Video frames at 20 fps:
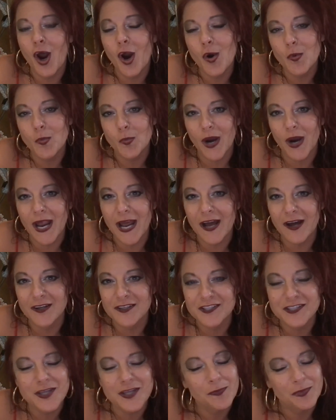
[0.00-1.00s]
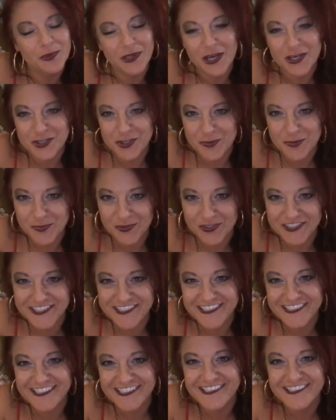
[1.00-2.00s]
around the pleasure
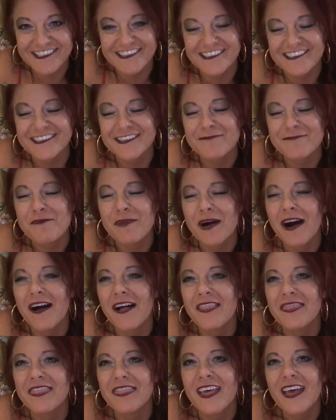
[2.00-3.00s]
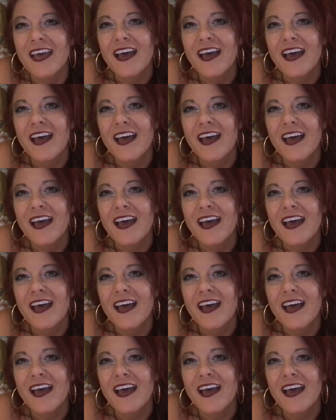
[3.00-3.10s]
priestess this month.